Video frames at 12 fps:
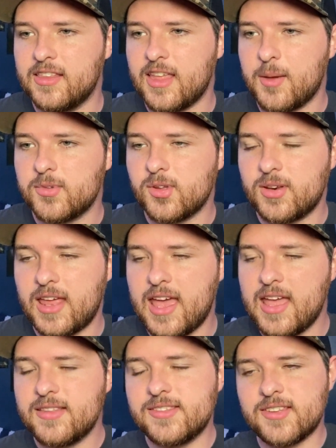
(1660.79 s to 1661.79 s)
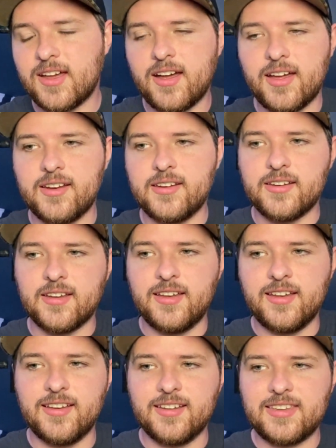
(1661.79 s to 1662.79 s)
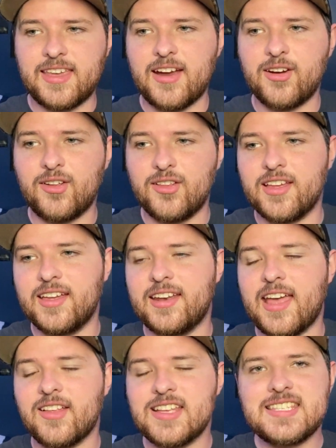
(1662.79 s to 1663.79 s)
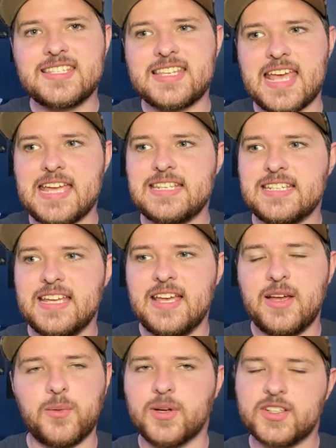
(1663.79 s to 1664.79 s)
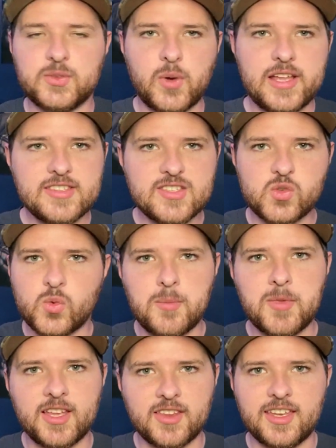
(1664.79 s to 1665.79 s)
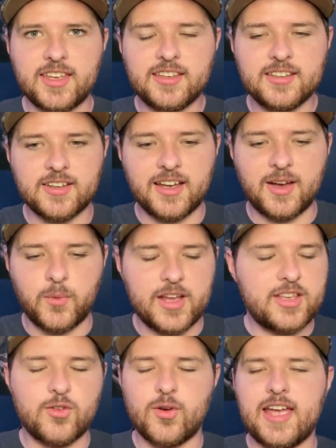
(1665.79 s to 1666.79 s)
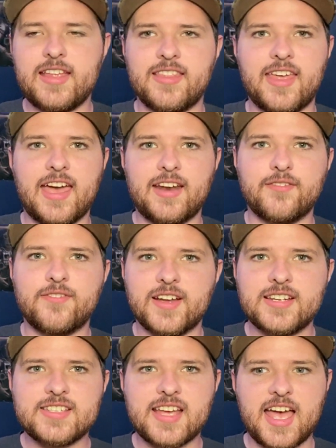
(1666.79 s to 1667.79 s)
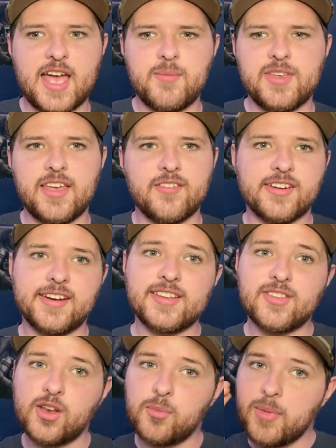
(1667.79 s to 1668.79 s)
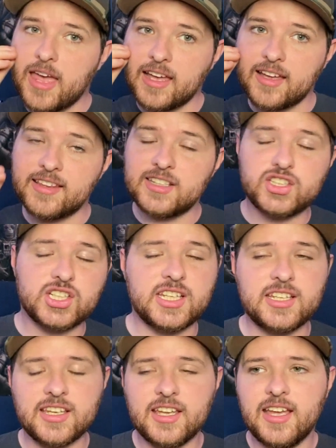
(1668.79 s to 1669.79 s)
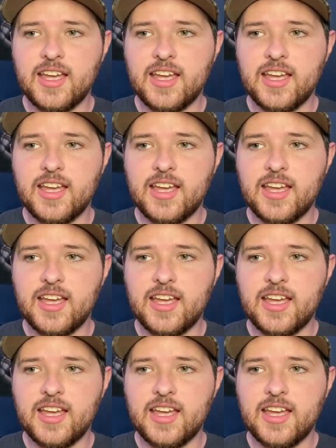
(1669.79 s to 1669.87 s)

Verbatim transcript: The episode ends on Carol and Ella's date, which went swimmingly, uh, went great. They had a fun time. You give her a nice little peck on the cheek.